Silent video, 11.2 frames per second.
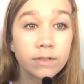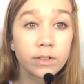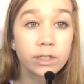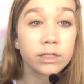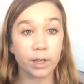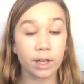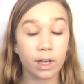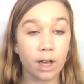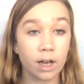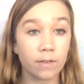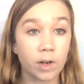We have
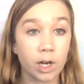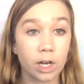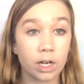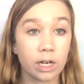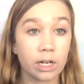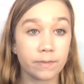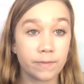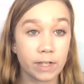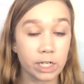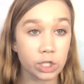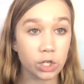finished
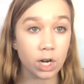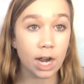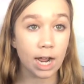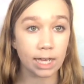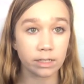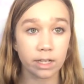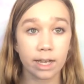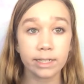our highlight